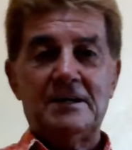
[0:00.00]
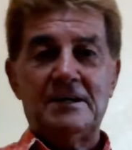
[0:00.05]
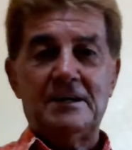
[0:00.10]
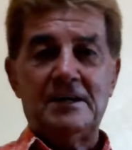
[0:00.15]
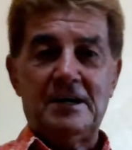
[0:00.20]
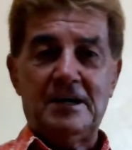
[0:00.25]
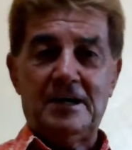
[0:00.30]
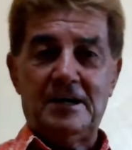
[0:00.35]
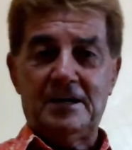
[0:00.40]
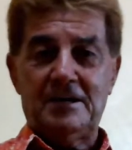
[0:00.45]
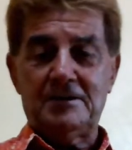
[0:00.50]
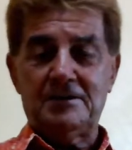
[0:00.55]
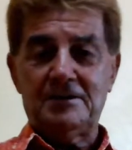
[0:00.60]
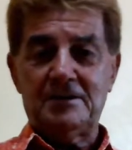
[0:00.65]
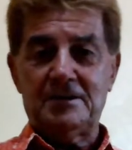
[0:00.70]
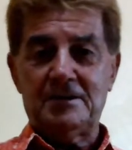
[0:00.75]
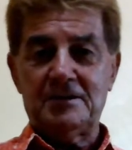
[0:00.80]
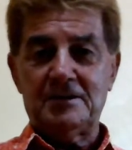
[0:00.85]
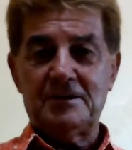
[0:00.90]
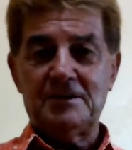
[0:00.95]
and
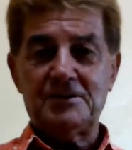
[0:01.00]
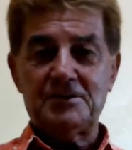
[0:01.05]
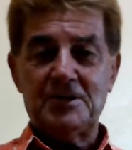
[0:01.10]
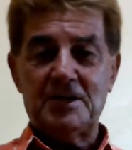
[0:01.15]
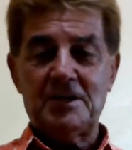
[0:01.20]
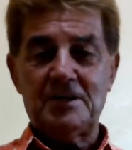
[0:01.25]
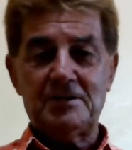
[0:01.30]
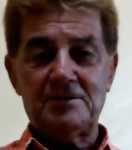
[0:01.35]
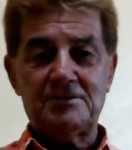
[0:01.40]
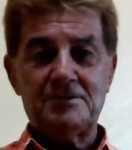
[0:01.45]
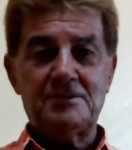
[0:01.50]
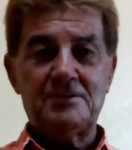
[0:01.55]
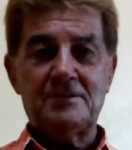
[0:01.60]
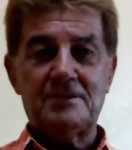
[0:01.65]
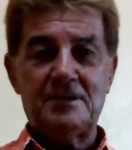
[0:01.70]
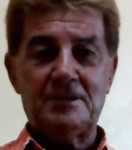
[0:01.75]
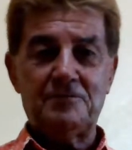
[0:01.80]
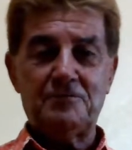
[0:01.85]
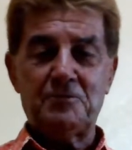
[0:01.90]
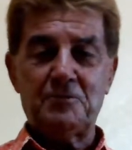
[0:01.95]
exchanged
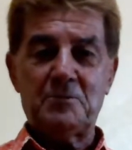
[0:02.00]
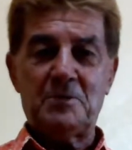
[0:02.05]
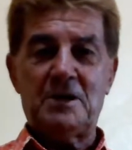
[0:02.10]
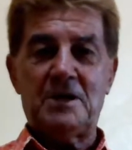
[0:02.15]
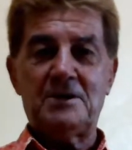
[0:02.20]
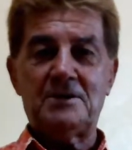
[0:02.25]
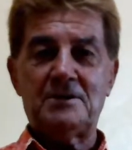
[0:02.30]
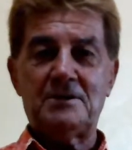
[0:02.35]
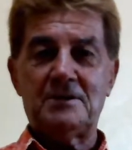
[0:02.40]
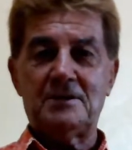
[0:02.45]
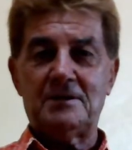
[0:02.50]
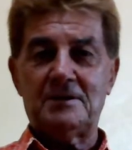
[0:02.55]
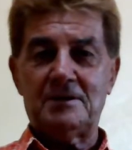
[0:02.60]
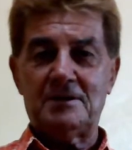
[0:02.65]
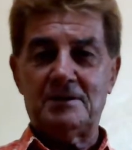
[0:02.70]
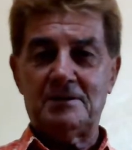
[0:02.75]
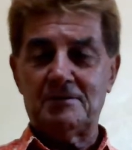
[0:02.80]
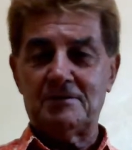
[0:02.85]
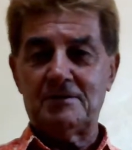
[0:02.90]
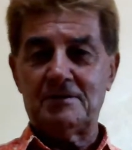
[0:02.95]
information,
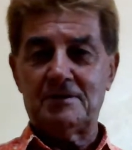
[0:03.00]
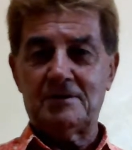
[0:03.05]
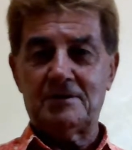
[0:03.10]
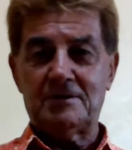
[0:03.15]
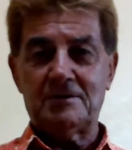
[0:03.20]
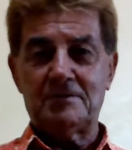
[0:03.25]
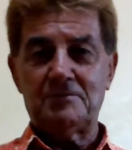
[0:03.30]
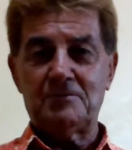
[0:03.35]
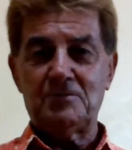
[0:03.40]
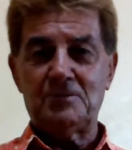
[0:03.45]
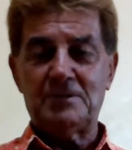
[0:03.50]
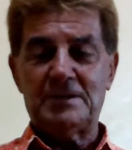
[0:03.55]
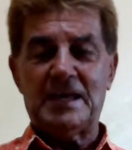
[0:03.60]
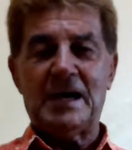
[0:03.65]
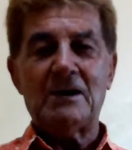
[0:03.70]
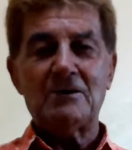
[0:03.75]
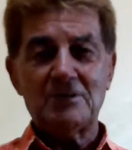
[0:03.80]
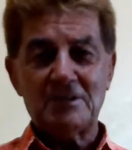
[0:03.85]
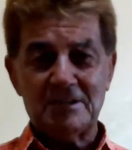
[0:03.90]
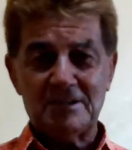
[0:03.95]
and
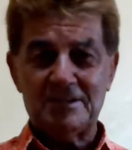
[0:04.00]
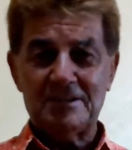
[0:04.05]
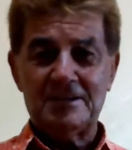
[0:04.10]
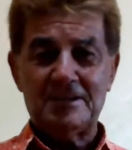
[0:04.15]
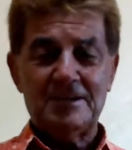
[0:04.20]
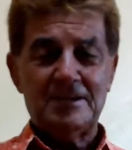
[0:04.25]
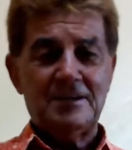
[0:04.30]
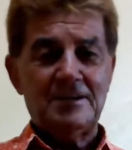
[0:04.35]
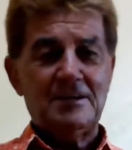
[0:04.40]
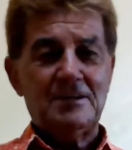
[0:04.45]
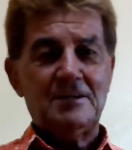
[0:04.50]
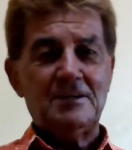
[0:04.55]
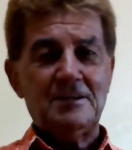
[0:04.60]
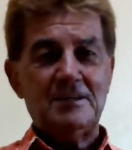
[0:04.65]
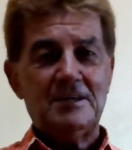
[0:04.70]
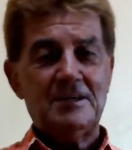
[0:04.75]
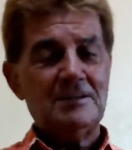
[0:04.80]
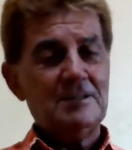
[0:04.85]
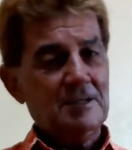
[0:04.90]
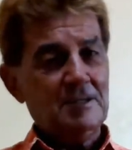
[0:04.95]
without it,
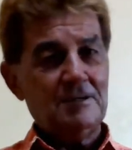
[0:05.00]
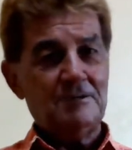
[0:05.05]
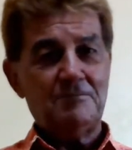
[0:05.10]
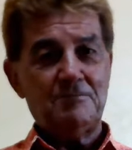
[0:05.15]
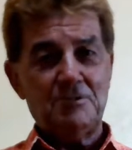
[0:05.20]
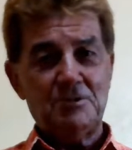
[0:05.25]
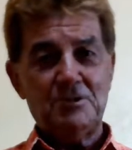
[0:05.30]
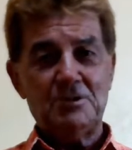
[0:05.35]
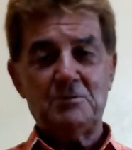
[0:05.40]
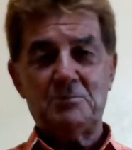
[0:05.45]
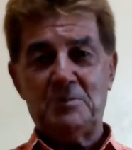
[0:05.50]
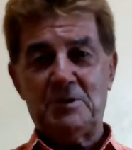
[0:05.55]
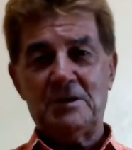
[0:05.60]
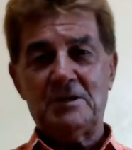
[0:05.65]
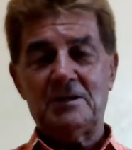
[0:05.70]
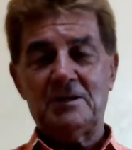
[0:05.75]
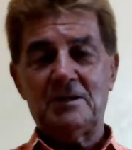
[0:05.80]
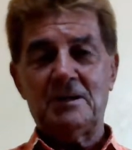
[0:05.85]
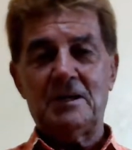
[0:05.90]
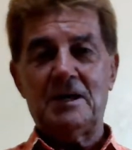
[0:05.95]
that thing could have been
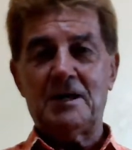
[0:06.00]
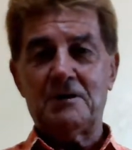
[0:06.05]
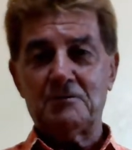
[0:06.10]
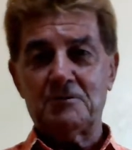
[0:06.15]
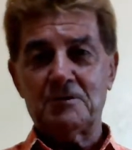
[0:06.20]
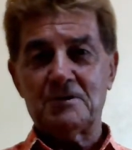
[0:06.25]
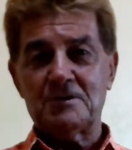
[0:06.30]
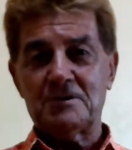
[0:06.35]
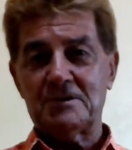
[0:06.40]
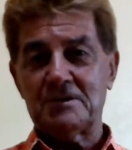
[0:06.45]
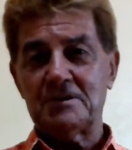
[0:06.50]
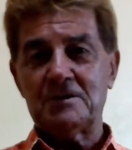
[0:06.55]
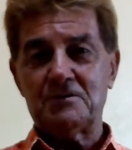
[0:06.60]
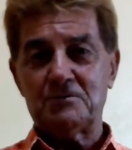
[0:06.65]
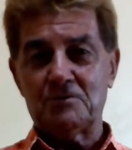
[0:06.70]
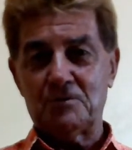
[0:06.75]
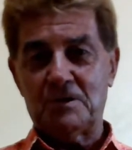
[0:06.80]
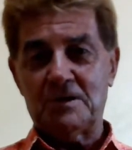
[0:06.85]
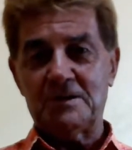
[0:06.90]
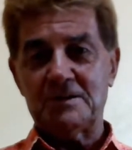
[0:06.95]
a lot worse than
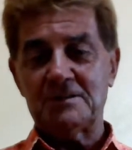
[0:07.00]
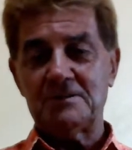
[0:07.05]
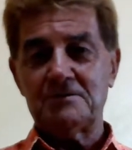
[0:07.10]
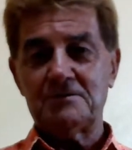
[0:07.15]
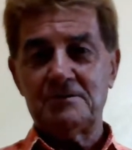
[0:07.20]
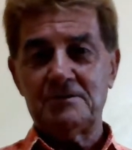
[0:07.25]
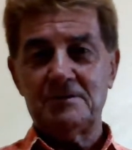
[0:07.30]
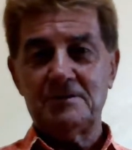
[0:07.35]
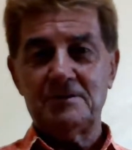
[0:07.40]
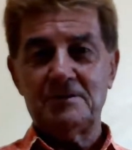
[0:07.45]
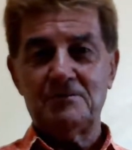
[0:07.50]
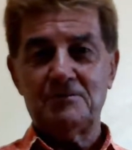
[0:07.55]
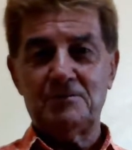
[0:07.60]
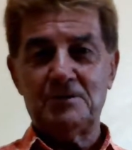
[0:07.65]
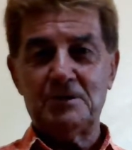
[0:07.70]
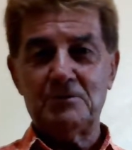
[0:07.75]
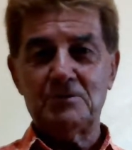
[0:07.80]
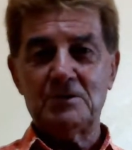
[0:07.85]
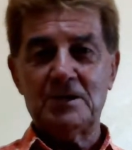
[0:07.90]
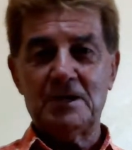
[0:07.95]
it was. We
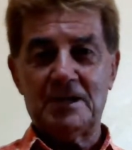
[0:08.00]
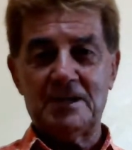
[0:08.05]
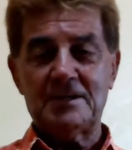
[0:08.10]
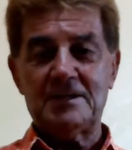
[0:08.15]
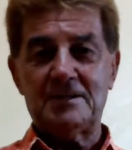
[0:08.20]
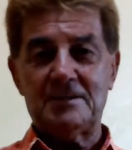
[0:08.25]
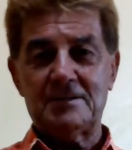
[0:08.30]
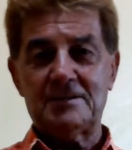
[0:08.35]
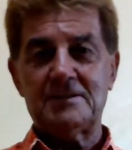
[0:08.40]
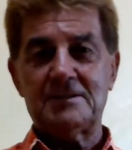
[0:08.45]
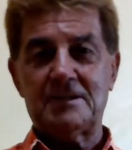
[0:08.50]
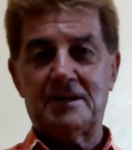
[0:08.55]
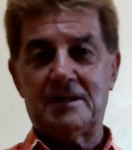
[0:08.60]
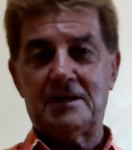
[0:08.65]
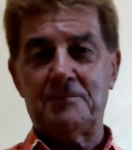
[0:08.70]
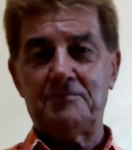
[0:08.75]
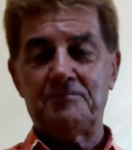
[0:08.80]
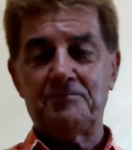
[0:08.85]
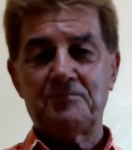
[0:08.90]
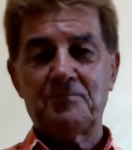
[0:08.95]
were lucky this
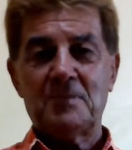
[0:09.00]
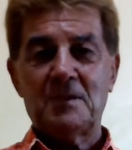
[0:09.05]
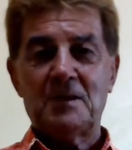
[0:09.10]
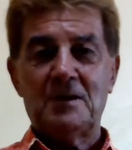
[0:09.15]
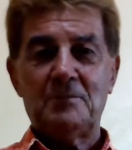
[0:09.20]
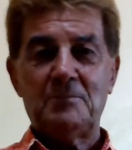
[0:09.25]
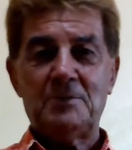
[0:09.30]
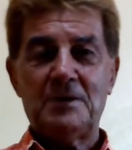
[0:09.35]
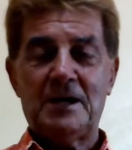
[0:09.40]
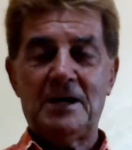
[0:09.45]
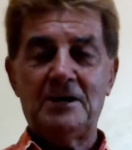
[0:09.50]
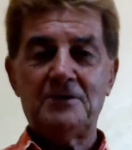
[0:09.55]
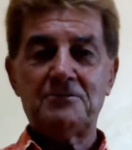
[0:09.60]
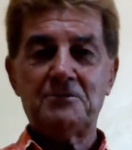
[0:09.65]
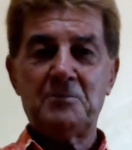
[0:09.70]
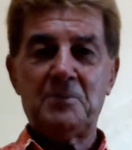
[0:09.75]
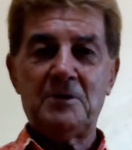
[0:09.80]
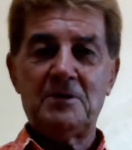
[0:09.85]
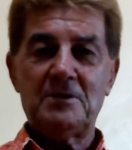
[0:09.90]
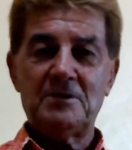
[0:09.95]
time, but
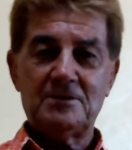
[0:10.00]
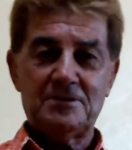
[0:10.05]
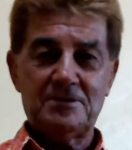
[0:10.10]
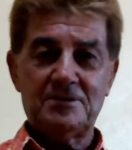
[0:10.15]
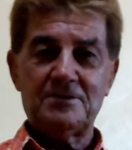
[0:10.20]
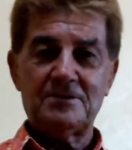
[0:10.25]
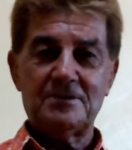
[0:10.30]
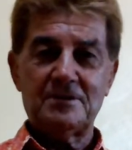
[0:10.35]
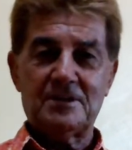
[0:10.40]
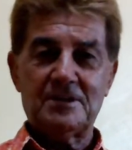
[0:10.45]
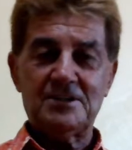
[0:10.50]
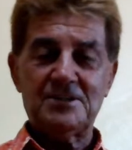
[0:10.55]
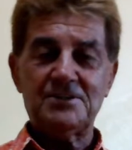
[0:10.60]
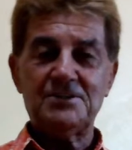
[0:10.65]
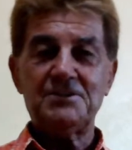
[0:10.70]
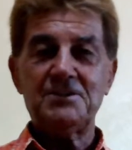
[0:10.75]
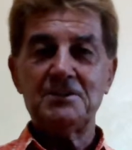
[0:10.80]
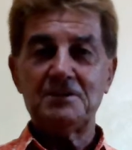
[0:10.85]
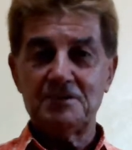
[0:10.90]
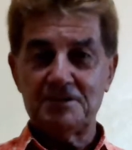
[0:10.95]
anthropologists are
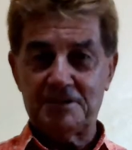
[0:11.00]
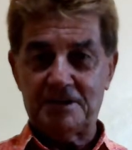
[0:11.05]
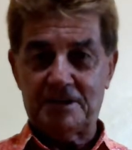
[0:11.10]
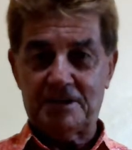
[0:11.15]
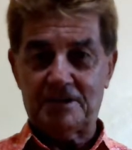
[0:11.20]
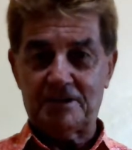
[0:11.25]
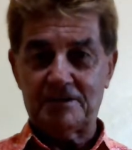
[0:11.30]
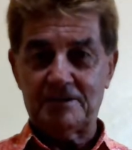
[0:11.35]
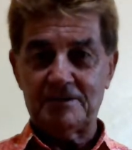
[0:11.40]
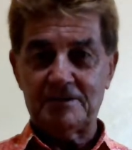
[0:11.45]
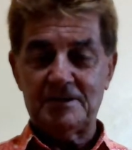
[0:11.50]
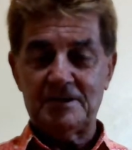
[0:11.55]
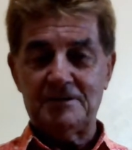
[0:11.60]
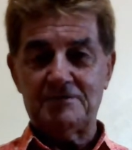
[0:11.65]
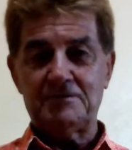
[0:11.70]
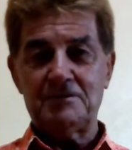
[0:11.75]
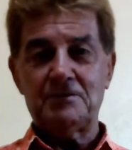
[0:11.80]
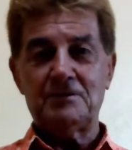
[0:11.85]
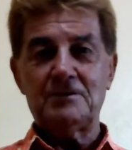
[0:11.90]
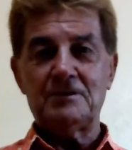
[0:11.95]
still there,
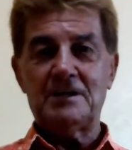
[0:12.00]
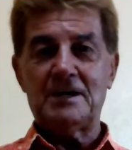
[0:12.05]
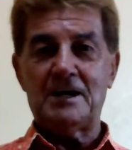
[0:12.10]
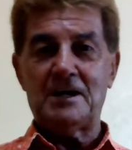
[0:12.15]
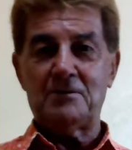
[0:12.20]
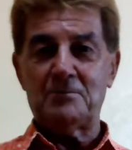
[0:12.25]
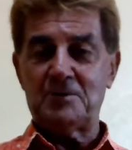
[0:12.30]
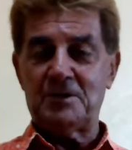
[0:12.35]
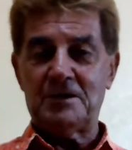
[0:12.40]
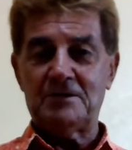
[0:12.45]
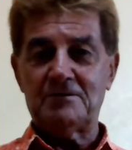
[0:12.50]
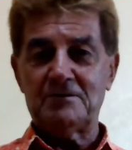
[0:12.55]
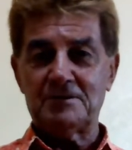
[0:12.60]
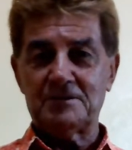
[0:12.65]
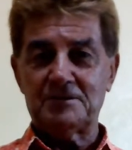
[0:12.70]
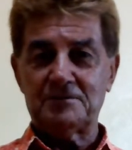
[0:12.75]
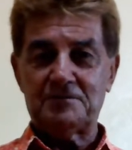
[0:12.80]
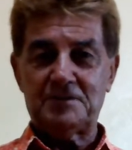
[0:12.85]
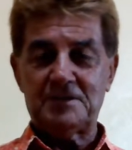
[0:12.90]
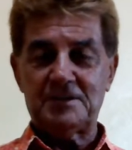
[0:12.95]
even though the outbreak was
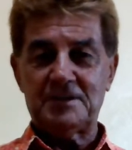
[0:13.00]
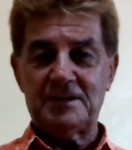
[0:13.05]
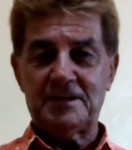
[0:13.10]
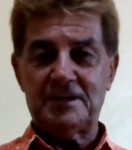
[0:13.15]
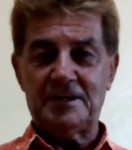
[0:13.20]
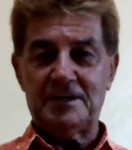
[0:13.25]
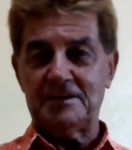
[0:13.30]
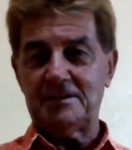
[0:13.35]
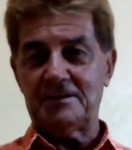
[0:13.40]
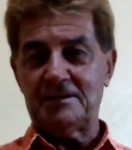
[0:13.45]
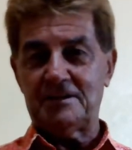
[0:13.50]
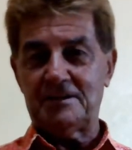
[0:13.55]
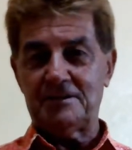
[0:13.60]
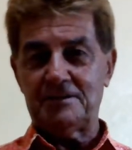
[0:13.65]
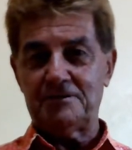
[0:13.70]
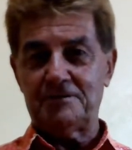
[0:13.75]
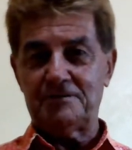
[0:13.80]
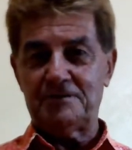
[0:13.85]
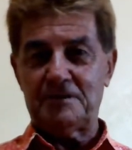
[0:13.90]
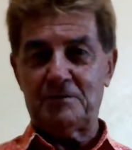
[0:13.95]
officially ended in
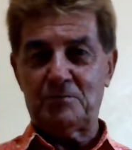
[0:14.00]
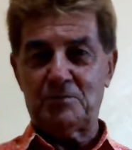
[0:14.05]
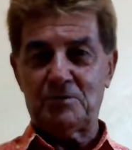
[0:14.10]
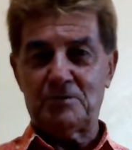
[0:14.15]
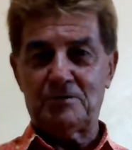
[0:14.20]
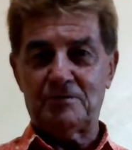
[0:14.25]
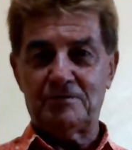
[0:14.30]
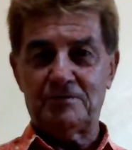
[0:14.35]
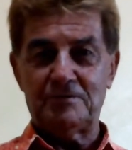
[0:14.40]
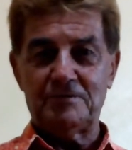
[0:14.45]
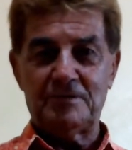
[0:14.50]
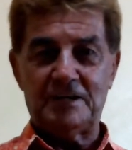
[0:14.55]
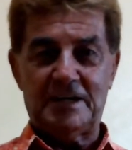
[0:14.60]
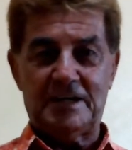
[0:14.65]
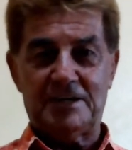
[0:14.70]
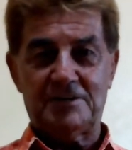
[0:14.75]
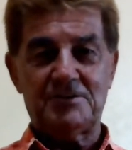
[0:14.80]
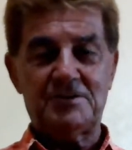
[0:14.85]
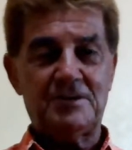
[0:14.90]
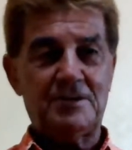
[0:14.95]
November of
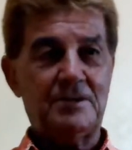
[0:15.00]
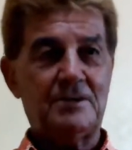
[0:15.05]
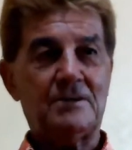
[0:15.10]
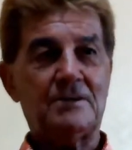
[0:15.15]
last year.